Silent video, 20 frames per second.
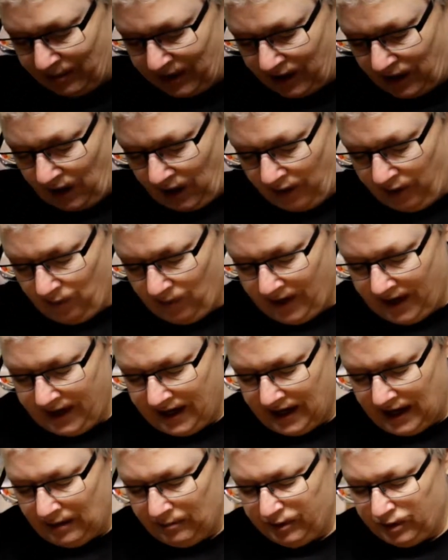it all the way
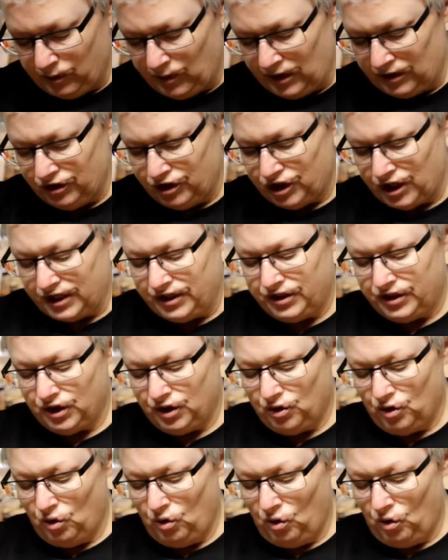up where just the
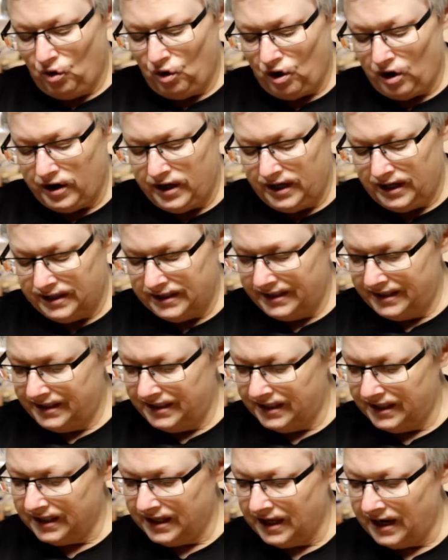cord is
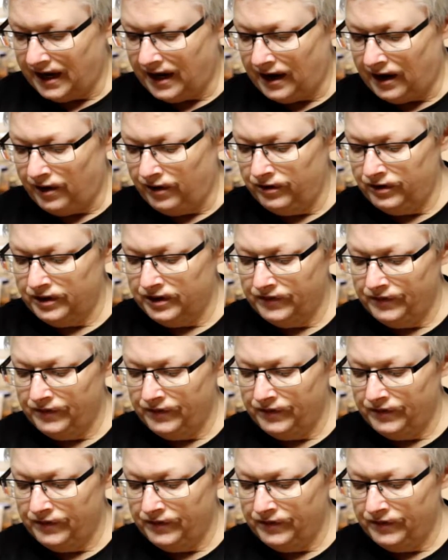sticking out,